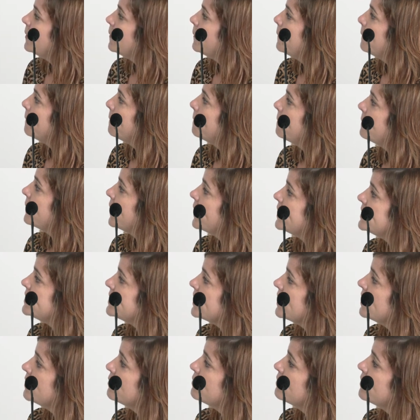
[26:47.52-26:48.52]
And
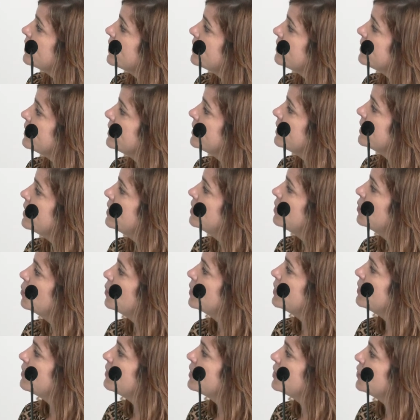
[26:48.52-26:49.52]
yeah, I think
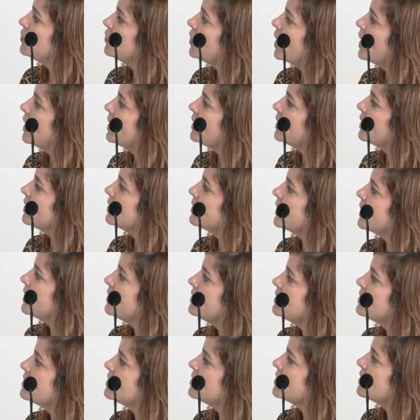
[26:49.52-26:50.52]
one thing to highlight
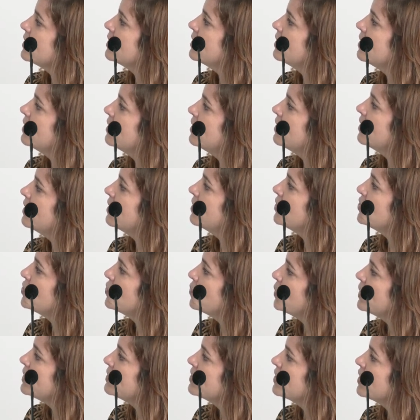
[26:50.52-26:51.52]
again is the
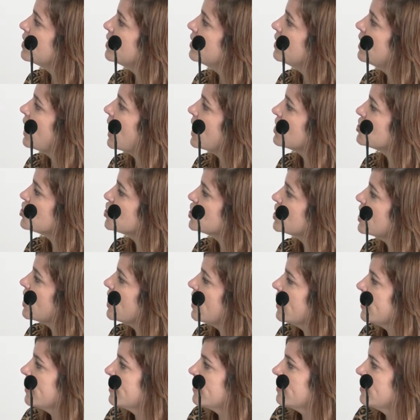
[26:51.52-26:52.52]
Twitter
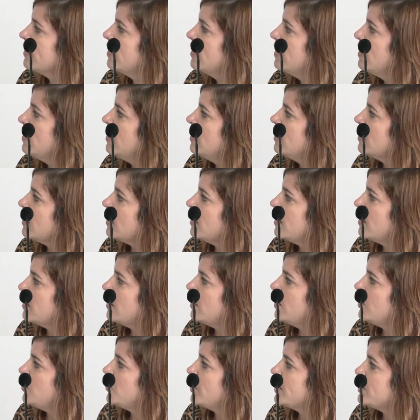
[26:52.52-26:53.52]
hashtag.
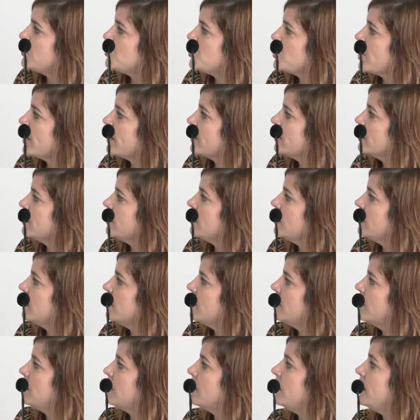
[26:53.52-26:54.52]
You can check
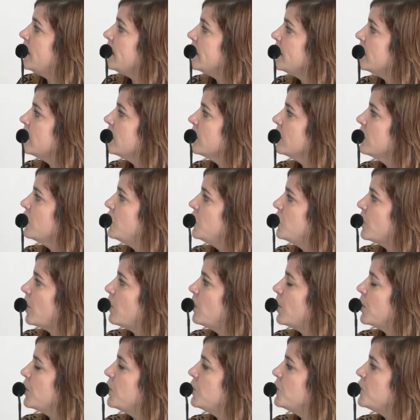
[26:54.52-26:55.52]
the link to
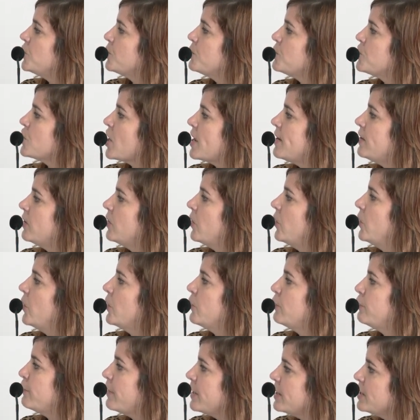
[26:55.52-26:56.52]
our YouTube channel
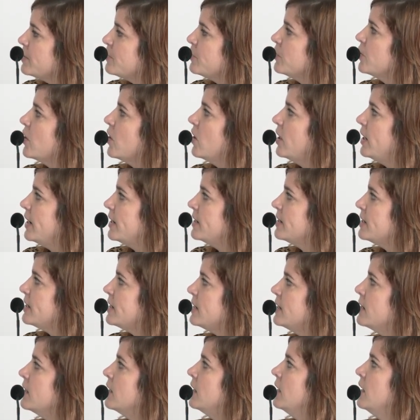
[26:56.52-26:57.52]
or Facebook or
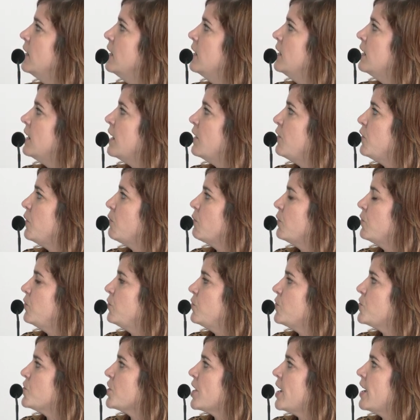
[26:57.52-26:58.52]
LinkedIn if you want
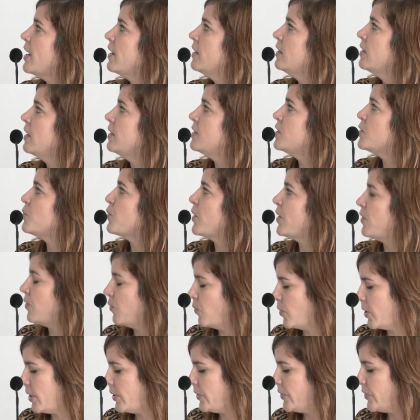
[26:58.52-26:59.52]
to share and spread
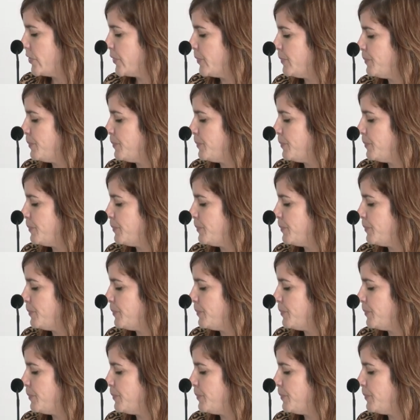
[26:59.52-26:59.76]
the word.